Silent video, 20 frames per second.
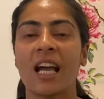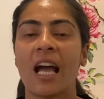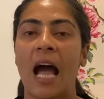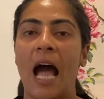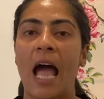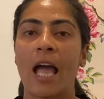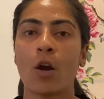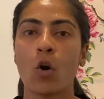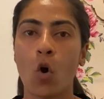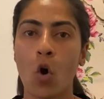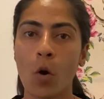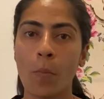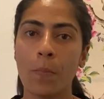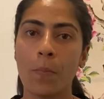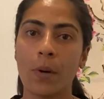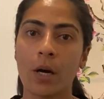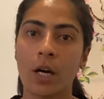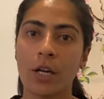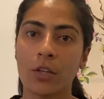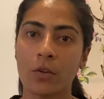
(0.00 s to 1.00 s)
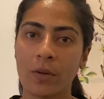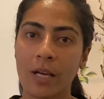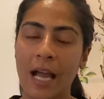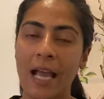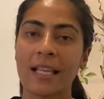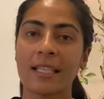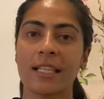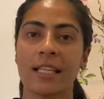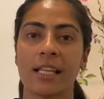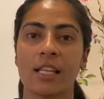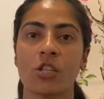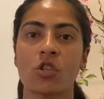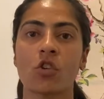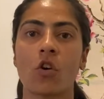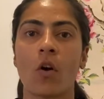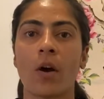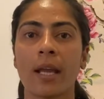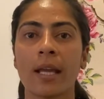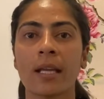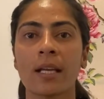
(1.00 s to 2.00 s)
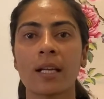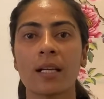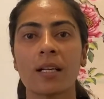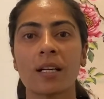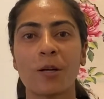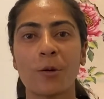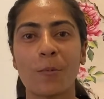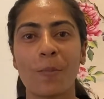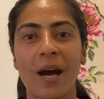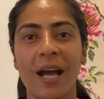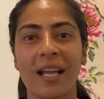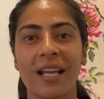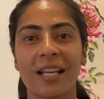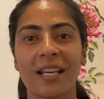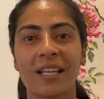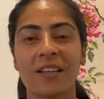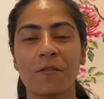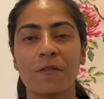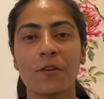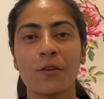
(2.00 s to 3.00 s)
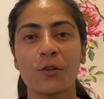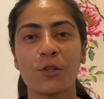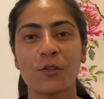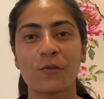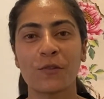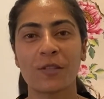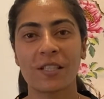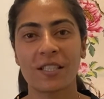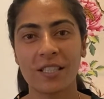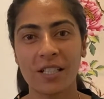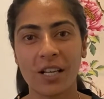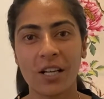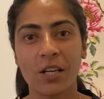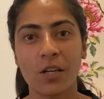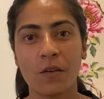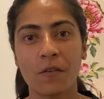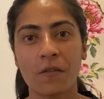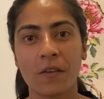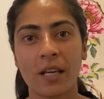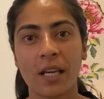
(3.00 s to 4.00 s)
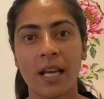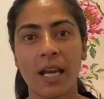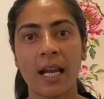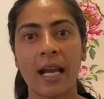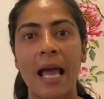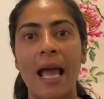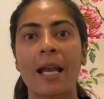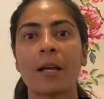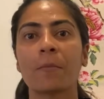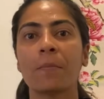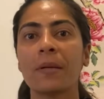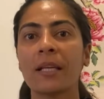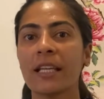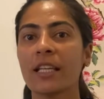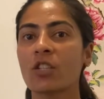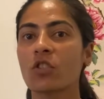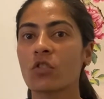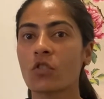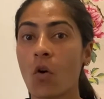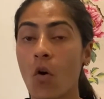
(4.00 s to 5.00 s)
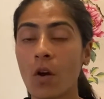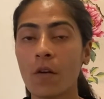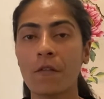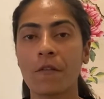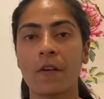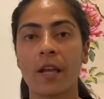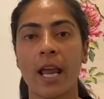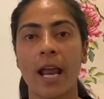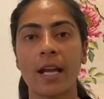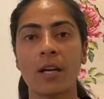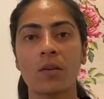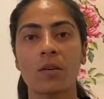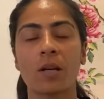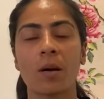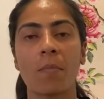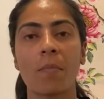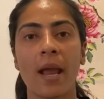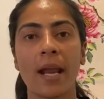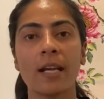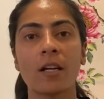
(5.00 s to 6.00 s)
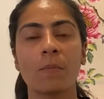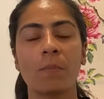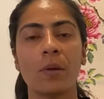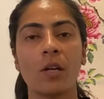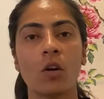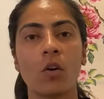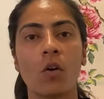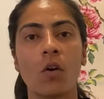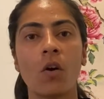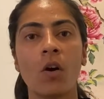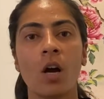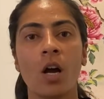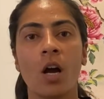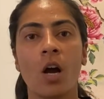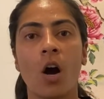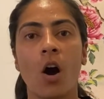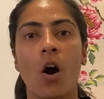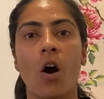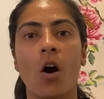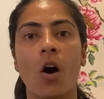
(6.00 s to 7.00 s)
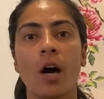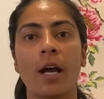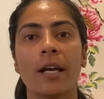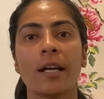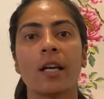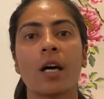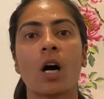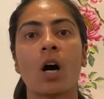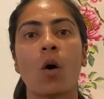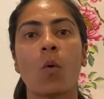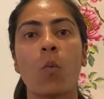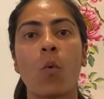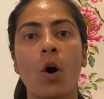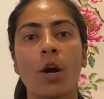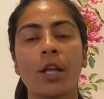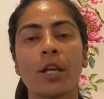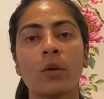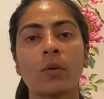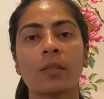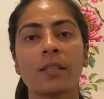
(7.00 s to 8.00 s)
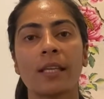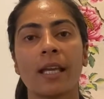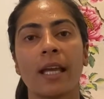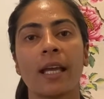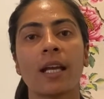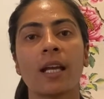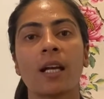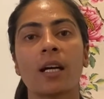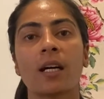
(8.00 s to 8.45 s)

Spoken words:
I hope you guys are enjoying my reviews for Circle of Cricket. And please don't forget to comment below on what do you think